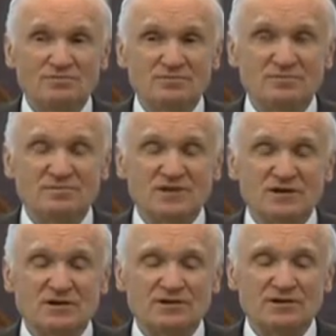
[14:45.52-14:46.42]
God
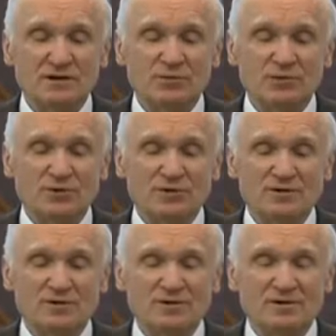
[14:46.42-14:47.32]

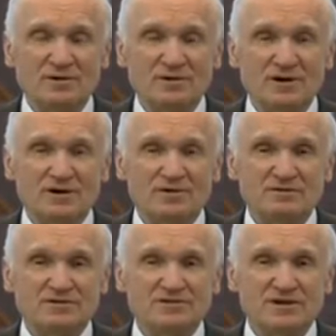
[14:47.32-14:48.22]
forbid to
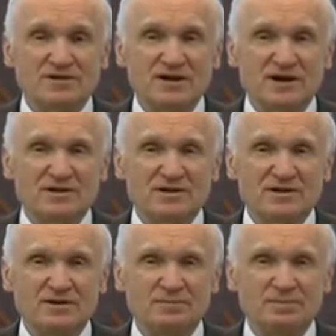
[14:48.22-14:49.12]
do
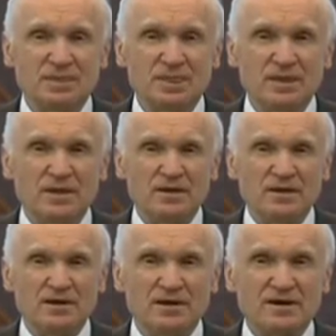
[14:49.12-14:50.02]
something good
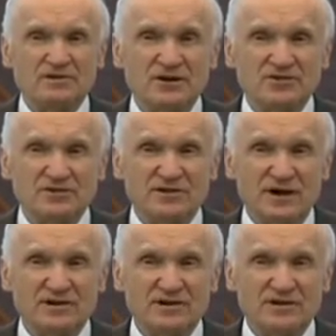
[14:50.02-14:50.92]
in order to
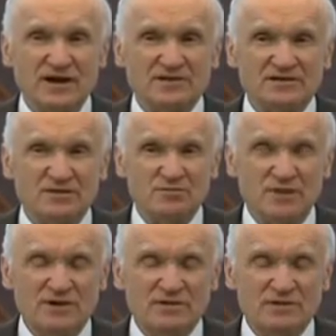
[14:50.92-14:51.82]
get something
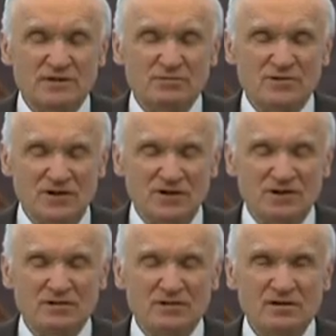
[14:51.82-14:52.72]
in
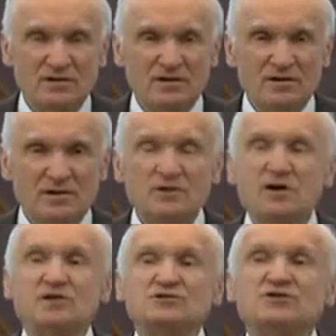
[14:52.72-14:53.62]
return.
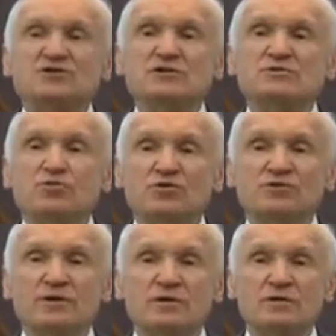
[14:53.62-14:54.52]
I give you
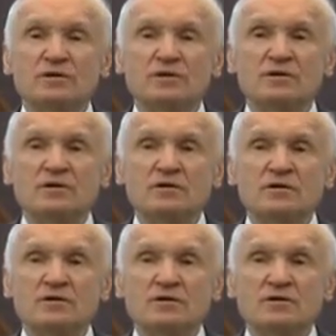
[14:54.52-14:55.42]
something
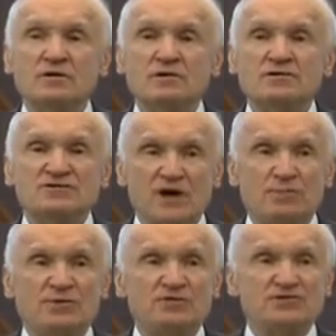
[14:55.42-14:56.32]
and you give me
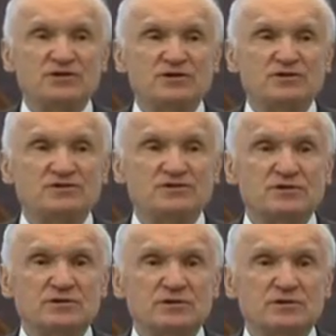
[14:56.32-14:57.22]
something back.
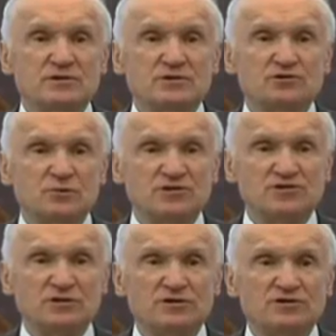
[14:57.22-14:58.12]
But what should we
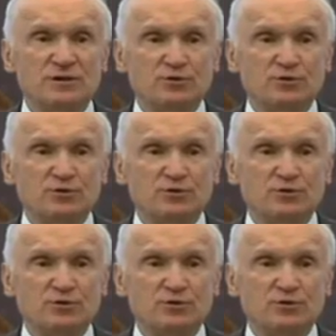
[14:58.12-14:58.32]
do?